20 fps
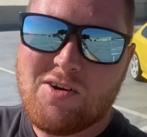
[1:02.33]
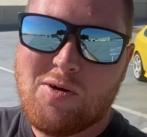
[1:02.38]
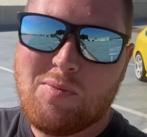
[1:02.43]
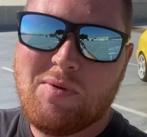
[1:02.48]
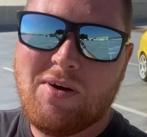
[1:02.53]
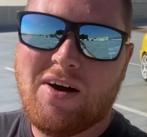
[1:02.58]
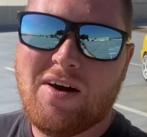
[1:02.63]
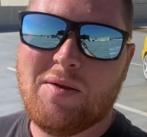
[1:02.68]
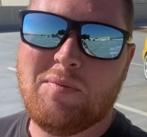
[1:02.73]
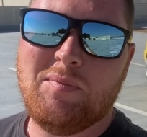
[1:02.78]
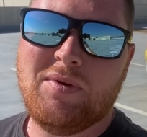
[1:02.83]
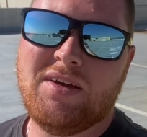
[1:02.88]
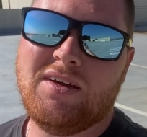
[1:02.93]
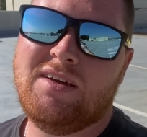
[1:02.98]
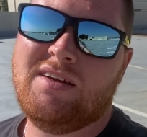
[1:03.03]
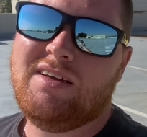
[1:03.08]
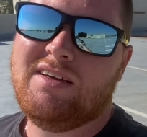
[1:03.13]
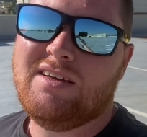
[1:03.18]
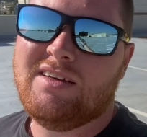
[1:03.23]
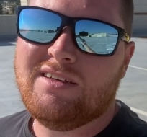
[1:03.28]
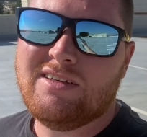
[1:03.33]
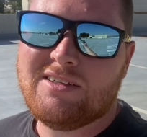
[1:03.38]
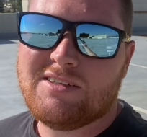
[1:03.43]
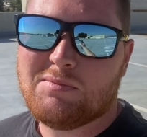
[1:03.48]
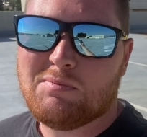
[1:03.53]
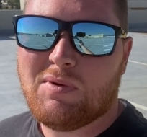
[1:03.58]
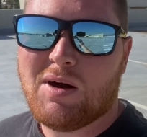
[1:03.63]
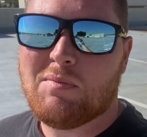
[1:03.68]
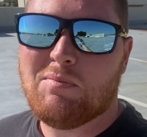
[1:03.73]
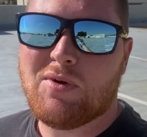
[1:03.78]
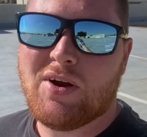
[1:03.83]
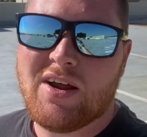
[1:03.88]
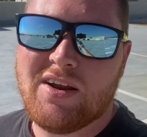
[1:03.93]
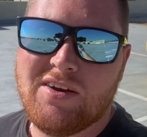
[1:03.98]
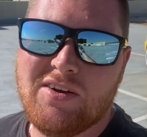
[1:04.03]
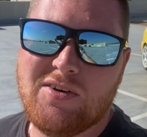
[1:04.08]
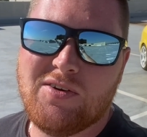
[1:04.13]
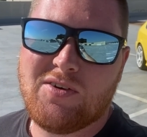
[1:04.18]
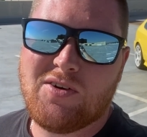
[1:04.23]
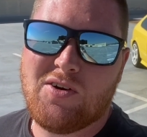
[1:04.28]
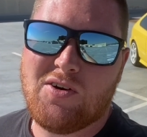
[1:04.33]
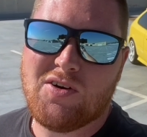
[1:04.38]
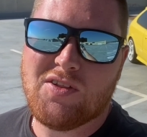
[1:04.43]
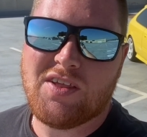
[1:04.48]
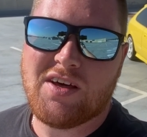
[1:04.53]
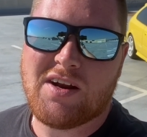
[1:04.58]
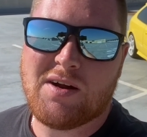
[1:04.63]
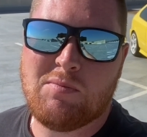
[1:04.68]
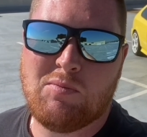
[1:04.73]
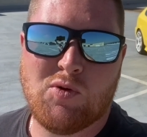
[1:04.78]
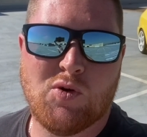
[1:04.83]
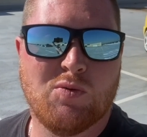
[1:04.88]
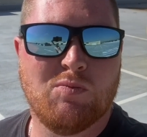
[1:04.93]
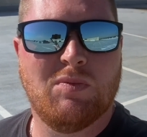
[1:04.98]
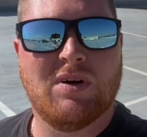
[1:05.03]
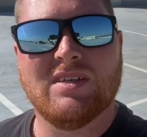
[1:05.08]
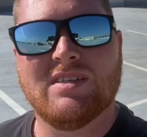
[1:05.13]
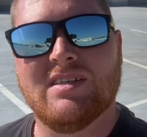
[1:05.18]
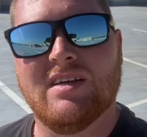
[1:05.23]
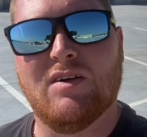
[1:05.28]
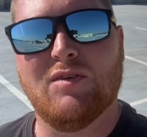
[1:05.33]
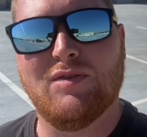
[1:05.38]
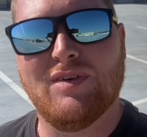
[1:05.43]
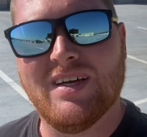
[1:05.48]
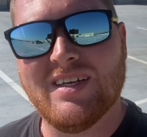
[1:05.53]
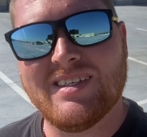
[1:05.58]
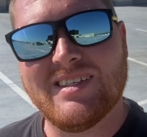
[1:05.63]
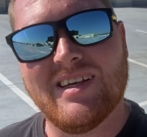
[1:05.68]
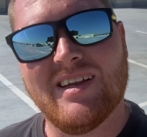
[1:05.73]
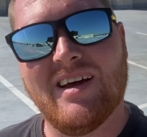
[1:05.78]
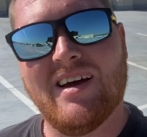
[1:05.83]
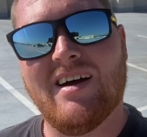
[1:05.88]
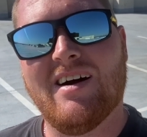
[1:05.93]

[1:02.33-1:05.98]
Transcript: behind me is my brand new car that I bought myself yesterday.